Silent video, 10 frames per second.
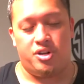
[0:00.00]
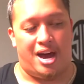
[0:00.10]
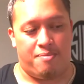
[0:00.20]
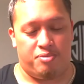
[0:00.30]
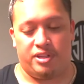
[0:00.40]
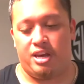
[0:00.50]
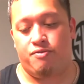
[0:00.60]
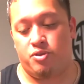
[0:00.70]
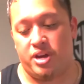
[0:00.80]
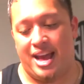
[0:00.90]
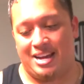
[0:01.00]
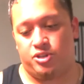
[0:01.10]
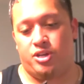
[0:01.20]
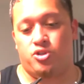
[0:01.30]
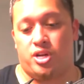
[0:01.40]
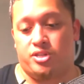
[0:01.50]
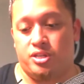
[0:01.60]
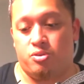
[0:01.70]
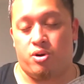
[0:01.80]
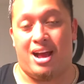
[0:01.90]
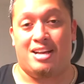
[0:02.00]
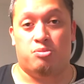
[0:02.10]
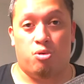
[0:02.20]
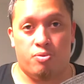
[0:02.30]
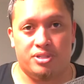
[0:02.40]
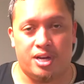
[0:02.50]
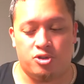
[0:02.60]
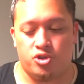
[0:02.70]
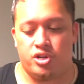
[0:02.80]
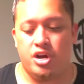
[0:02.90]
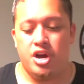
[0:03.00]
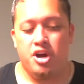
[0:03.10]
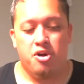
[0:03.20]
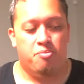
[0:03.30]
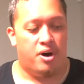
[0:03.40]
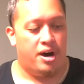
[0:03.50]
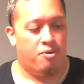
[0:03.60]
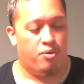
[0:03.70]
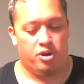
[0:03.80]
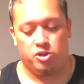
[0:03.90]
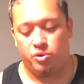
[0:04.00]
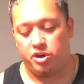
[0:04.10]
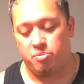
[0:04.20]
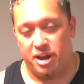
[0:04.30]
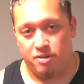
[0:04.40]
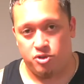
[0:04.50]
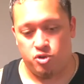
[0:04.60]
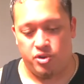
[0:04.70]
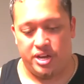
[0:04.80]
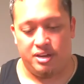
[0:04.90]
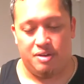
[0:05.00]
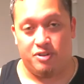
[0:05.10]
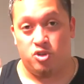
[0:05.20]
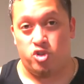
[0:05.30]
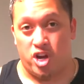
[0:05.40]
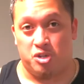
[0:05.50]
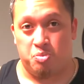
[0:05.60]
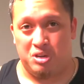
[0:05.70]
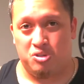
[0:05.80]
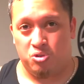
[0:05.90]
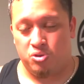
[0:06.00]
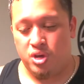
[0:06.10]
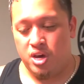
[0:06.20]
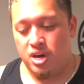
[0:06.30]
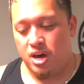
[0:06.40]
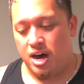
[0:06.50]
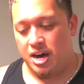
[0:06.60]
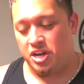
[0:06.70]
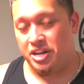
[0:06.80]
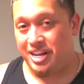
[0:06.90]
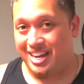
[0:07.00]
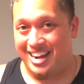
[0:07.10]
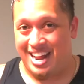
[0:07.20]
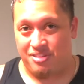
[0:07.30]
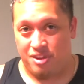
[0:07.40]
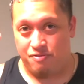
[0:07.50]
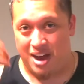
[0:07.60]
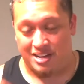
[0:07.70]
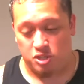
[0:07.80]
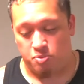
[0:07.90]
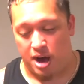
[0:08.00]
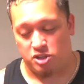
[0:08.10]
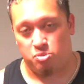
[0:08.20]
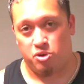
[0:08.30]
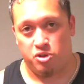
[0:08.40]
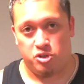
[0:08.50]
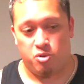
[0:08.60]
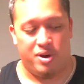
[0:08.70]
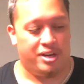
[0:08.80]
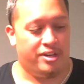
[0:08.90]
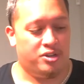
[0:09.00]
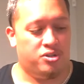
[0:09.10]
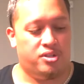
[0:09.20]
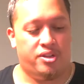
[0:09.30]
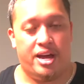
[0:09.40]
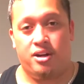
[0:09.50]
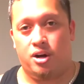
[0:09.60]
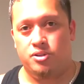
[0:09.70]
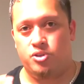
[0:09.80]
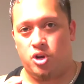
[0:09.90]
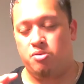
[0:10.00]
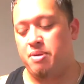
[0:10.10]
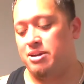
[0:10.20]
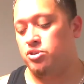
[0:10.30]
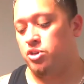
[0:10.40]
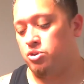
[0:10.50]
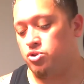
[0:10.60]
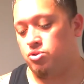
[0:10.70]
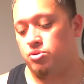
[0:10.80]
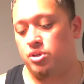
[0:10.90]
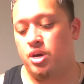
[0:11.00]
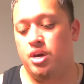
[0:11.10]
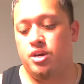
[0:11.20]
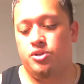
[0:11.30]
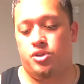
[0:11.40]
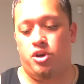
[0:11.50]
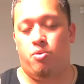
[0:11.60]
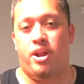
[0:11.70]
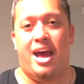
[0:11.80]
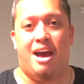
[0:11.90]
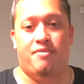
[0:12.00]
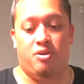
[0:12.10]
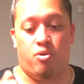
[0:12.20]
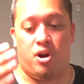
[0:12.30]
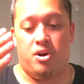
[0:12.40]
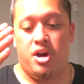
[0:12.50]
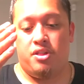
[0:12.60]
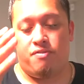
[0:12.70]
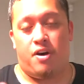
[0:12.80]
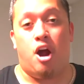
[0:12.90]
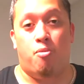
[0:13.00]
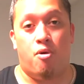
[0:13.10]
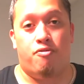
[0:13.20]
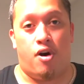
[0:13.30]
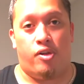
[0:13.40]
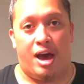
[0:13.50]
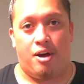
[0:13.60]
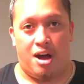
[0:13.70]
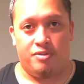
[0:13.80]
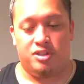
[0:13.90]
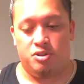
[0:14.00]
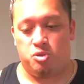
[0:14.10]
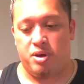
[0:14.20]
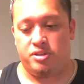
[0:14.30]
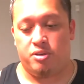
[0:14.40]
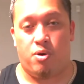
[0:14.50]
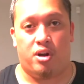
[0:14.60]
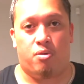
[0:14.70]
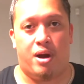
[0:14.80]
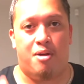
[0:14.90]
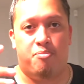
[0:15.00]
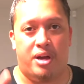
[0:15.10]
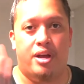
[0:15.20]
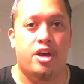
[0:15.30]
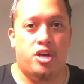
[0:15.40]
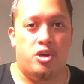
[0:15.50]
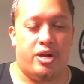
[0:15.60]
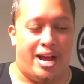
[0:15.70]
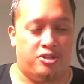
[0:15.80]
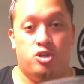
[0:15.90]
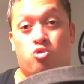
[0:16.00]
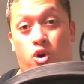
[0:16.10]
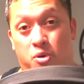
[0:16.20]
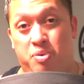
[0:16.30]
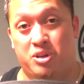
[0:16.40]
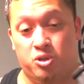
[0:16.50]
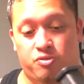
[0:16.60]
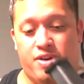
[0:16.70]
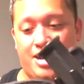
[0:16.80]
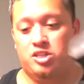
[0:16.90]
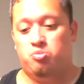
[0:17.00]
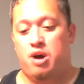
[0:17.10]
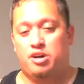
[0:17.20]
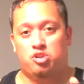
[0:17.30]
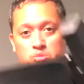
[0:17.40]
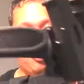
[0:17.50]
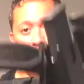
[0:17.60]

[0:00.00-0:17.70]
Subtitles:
I believe you can actually adjust it to where it has more retention, but when you're doing competitive shooting, if it's just pistol, you need to get it out of there fast as possible, and there's no regulations on that on certain matches that you shoot. So you want to have it where the firearm won't fall out, obviously just basically walking around, but you can actually draw your pistol as fast as possible.